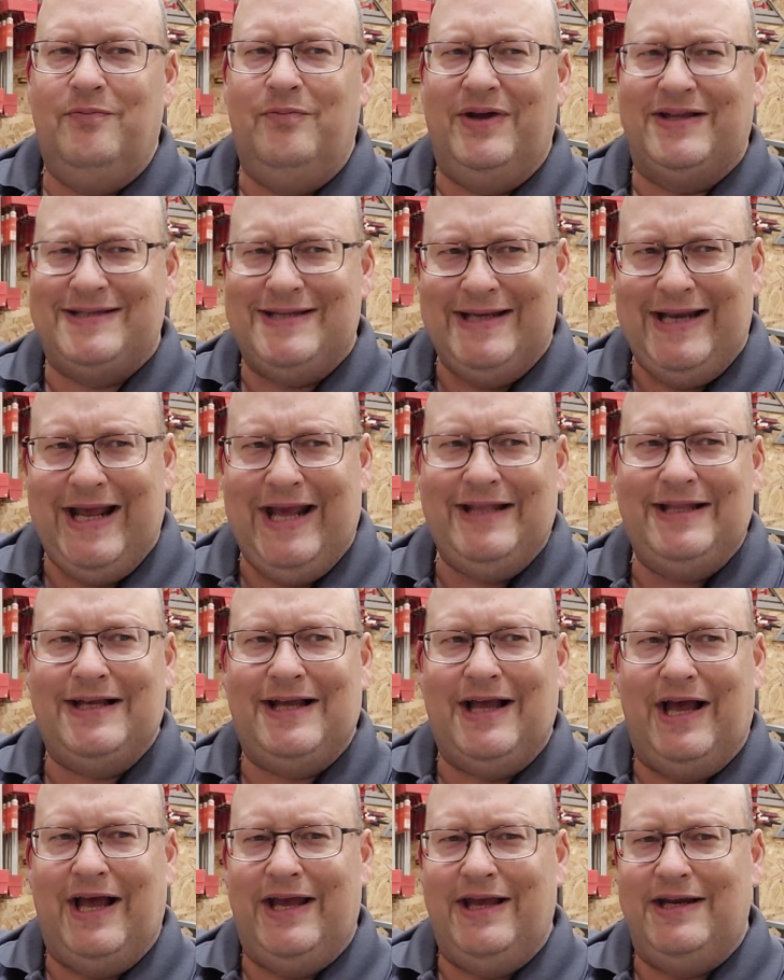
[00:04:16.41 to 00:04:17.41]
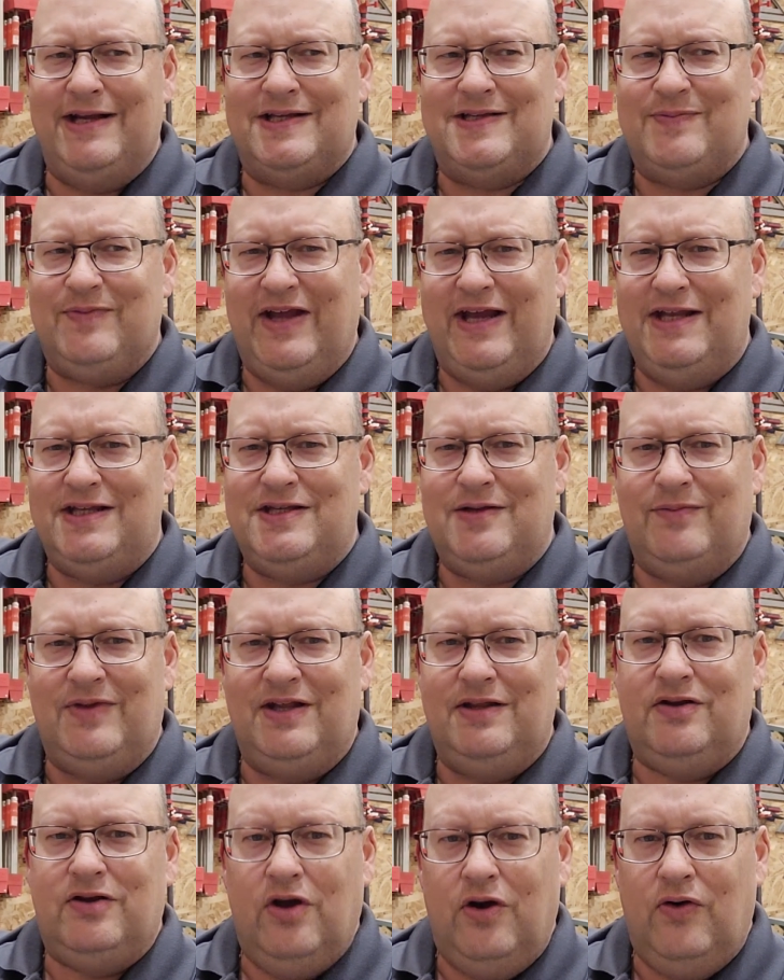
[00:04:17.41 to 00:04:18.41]
But today the guy had explained to me
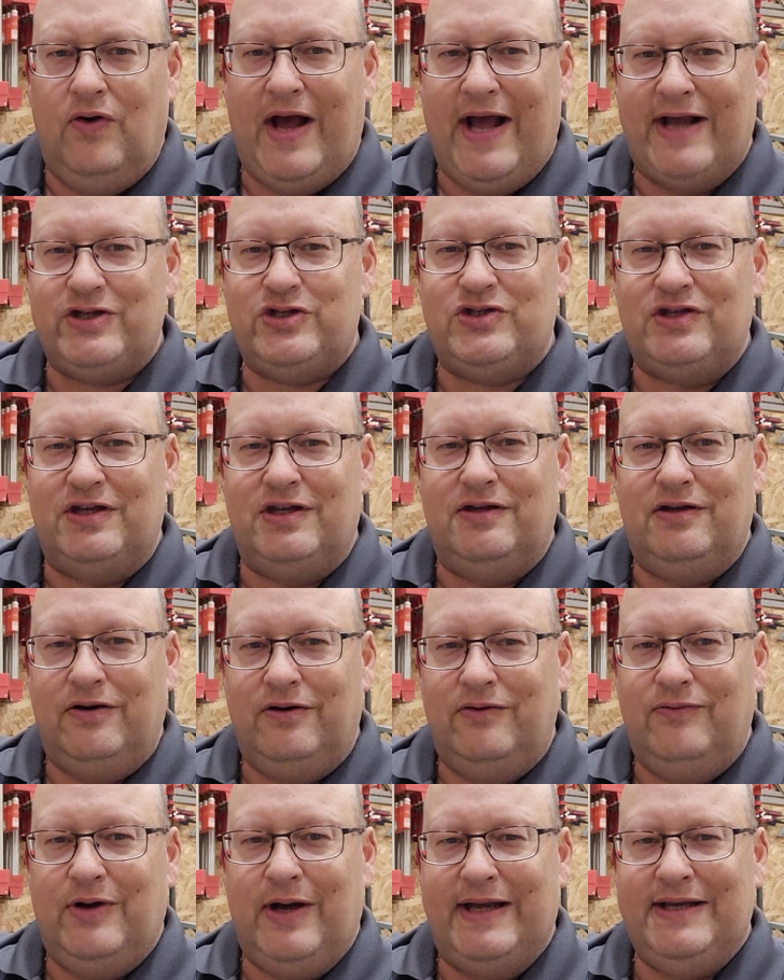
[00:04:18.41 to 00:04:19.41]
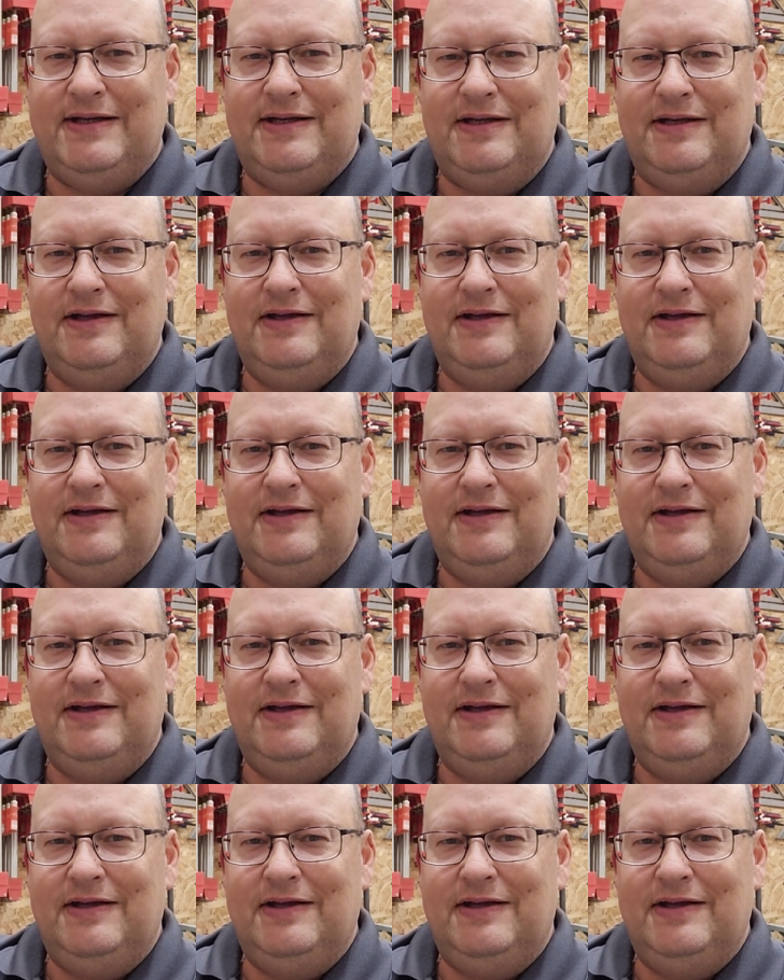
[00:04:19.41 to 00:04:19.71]
that, no, actually, you know what?